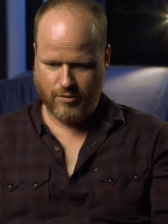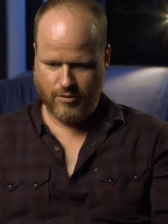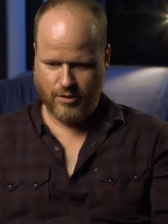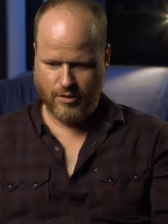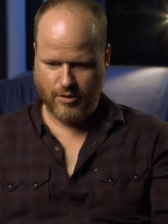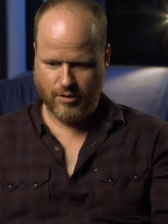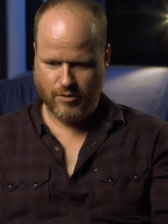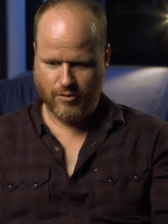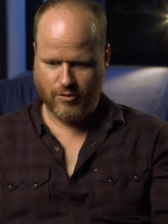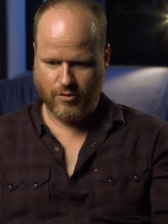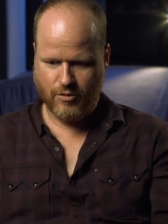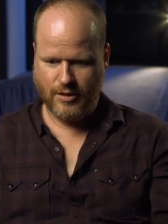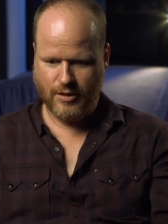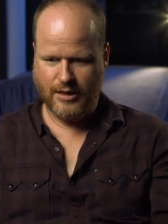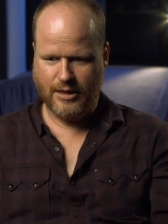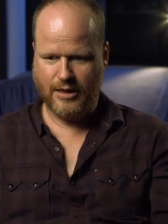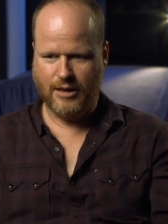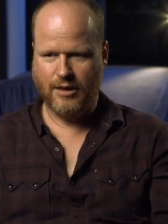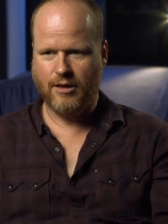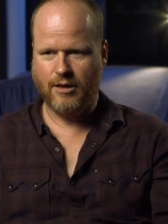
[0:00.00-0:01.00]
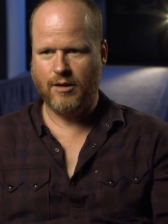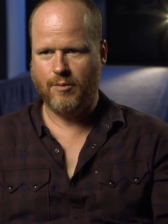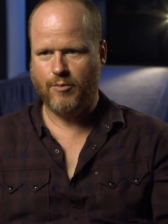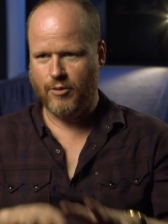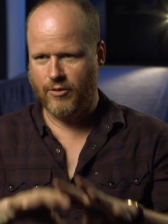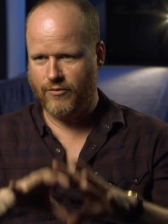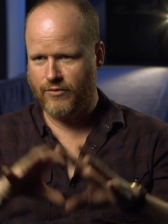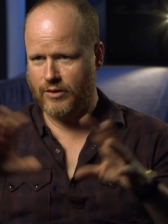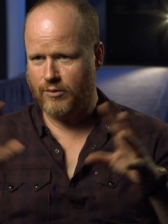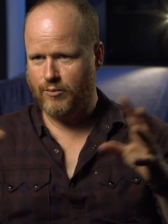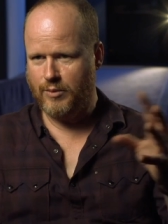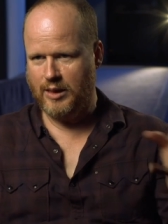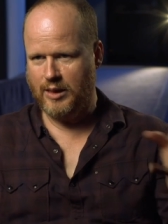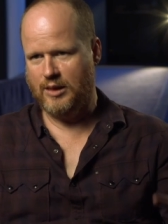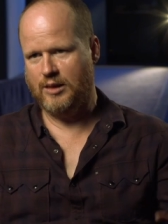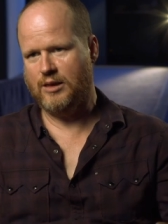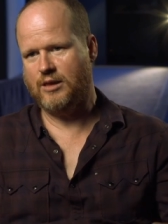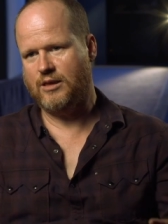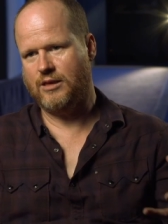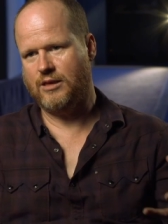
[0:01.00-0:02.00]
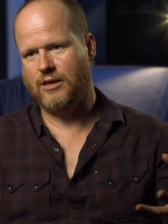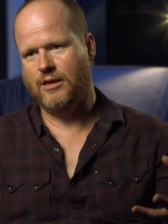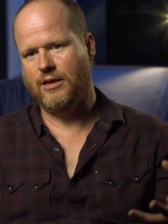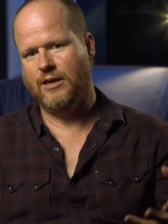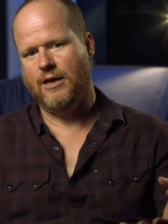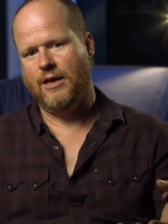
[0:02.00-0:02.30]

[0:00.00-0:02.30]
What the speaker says: you know, create a perfect peace.